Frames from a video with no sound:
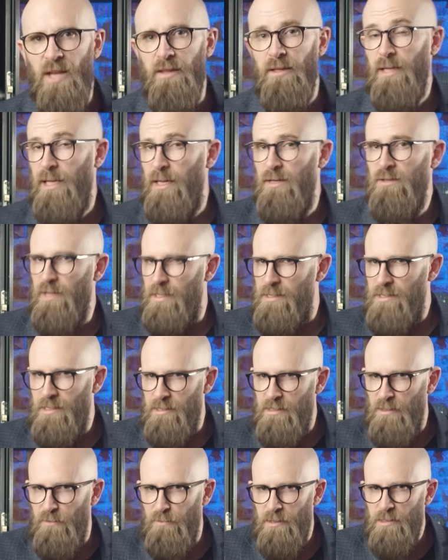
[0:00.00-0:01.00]
The other
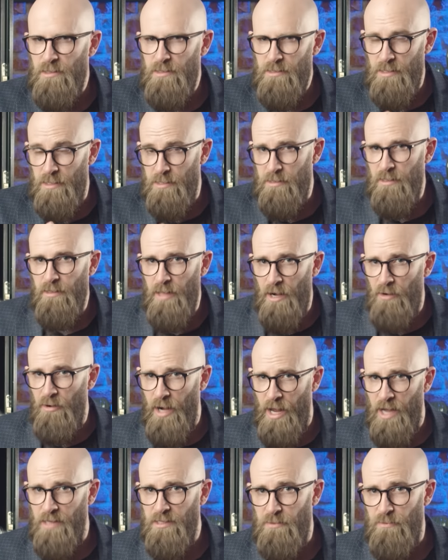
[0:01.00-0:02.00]
interesting difference is that their
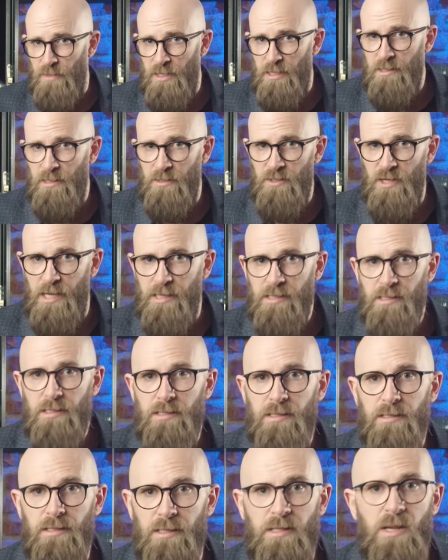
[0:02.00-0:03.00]
anatomy
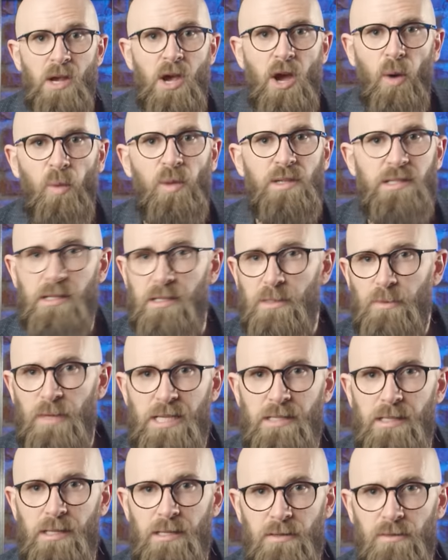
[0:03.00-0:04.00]
suggests this was a
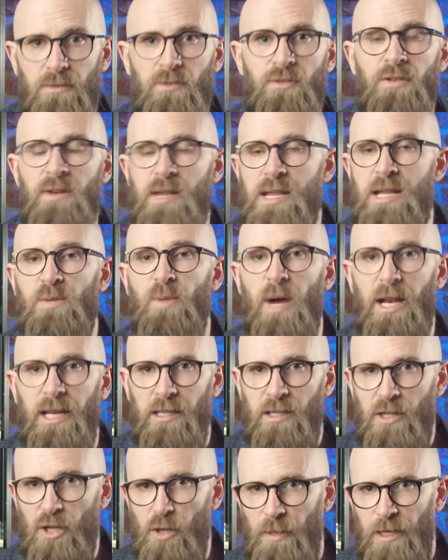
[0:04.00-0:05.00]
species of
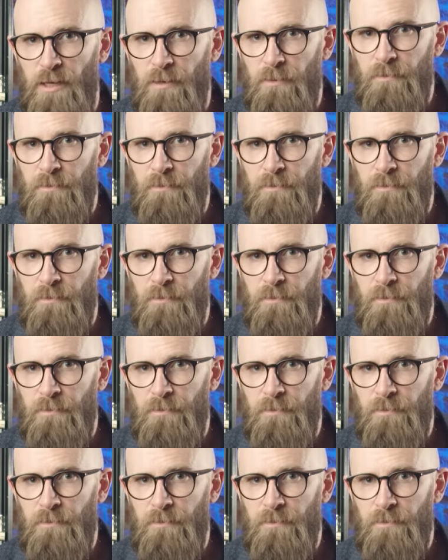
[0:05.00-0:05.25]
tree-dwelling human.